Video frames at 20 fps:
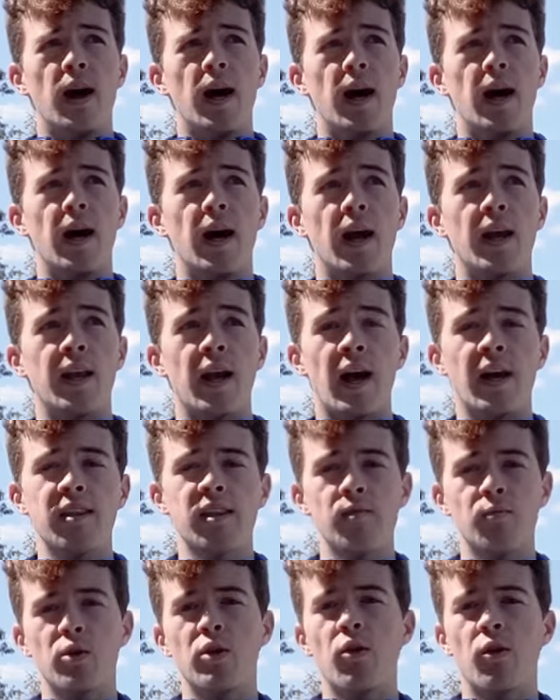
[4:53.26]
Uh, and
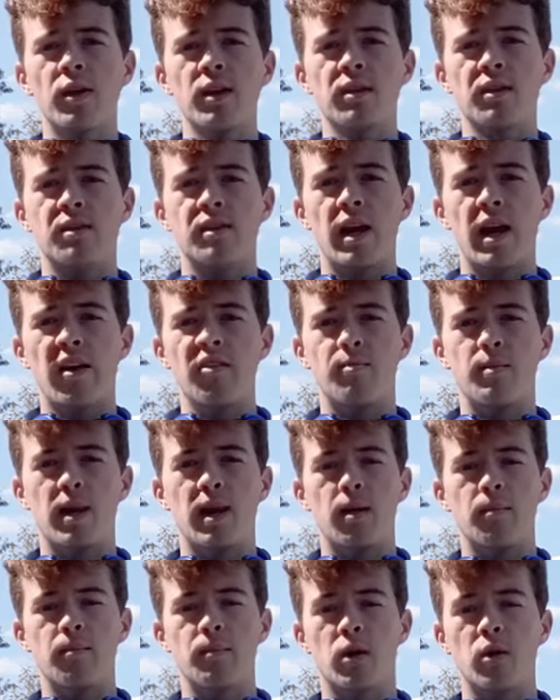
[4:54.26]
as I'm recording this now, I've
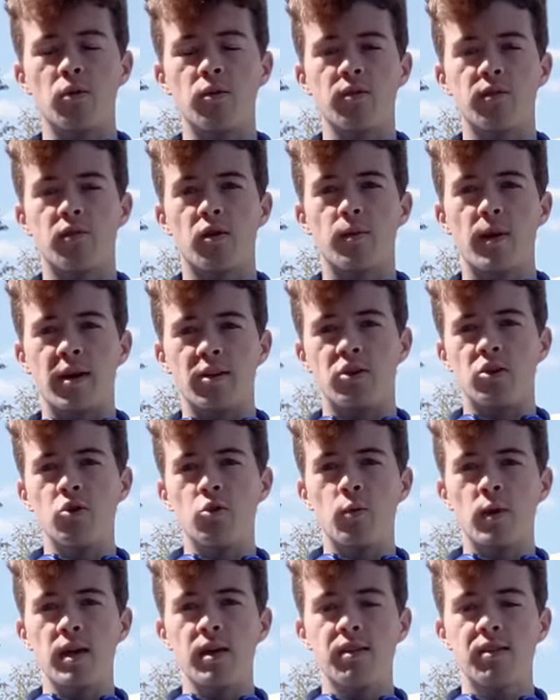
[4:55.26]
been at Bowdoin for about
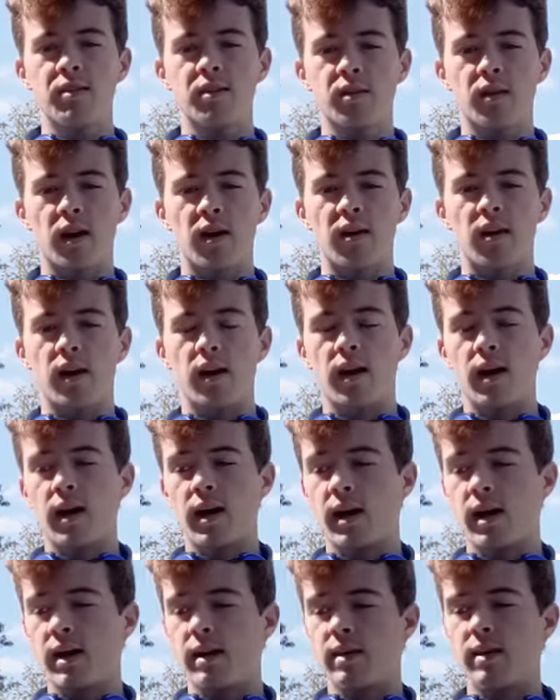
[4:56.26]
two weeks.
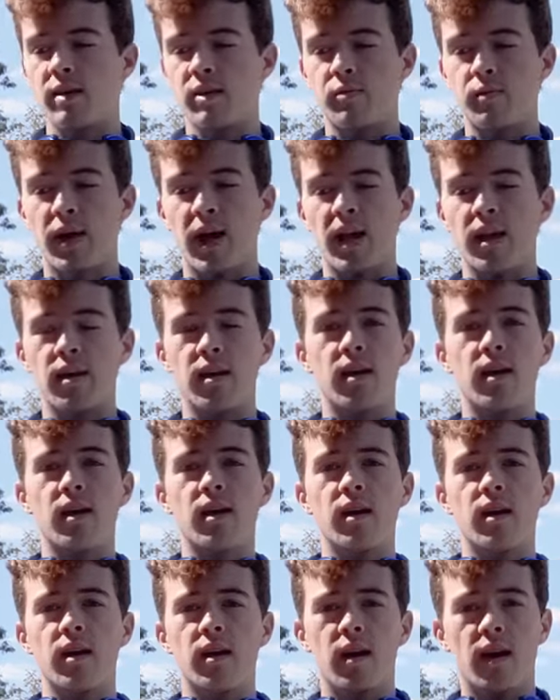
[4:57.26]
Uh, it's been
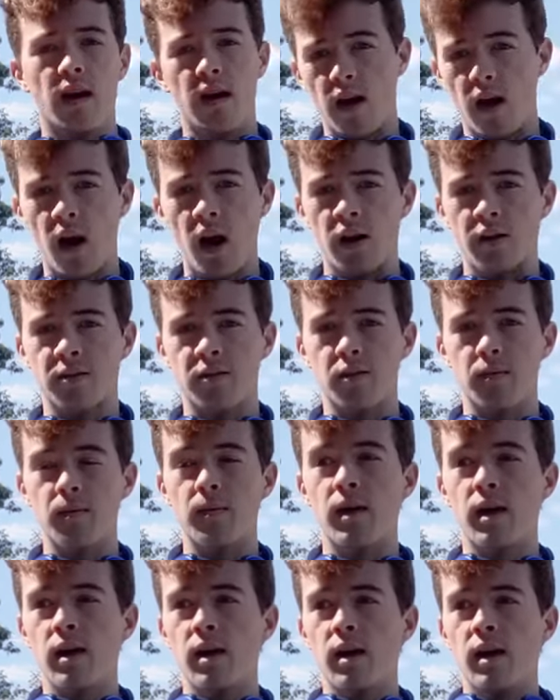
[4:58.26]
awesome.
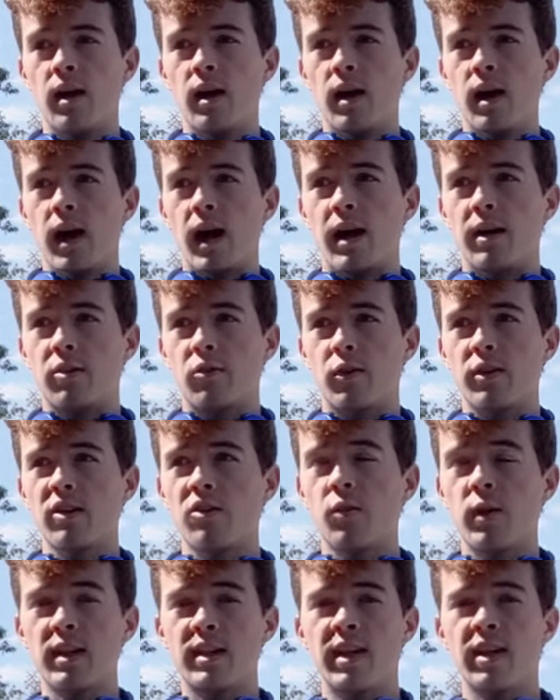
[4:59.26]
Uh, so I
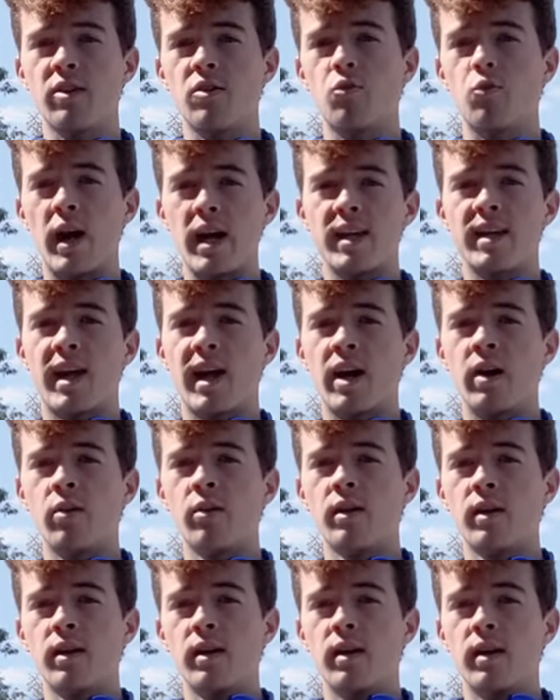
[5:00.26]
just want to tell you right
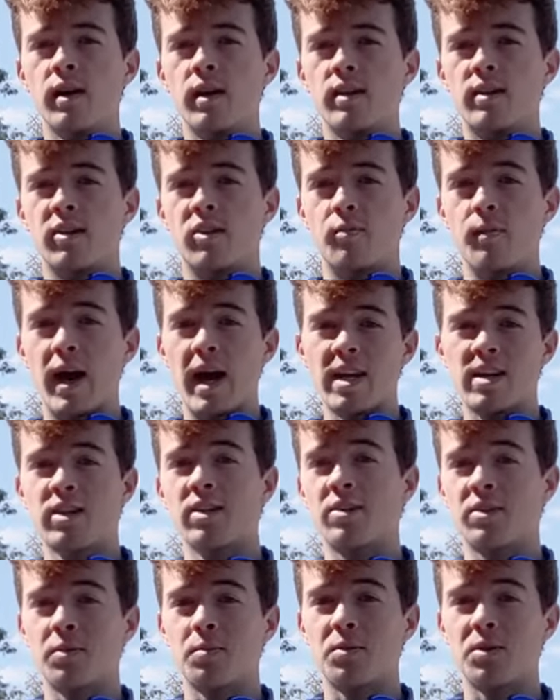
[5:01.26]
now to smash
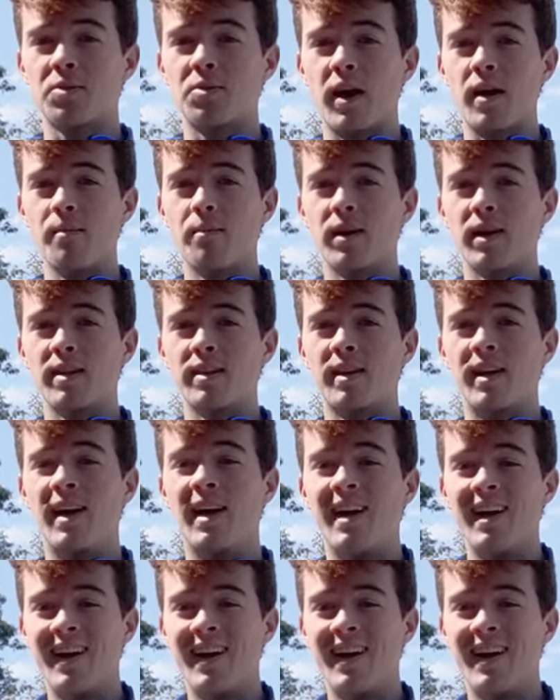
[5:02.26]
the subscribe button